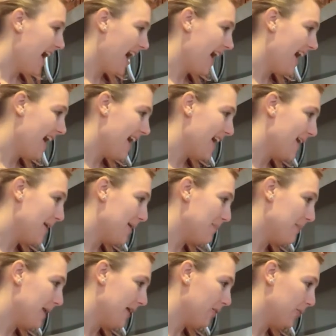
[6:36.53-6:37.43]

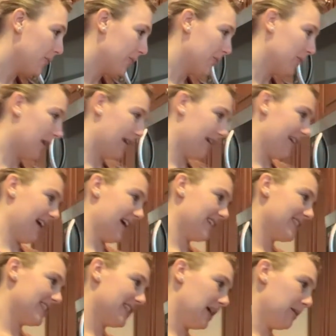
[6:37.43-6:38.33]
our
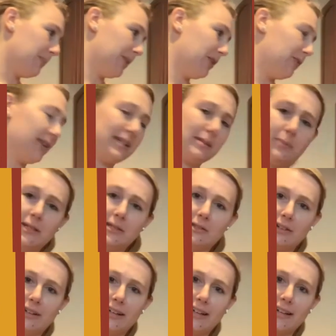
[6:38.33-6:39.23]
next step on our recipe,
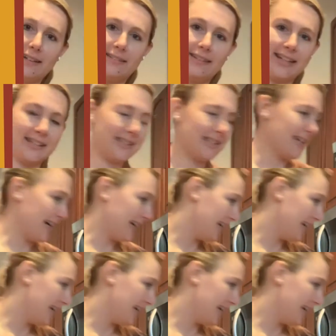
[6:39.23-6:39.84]
sorry, I gotta glance at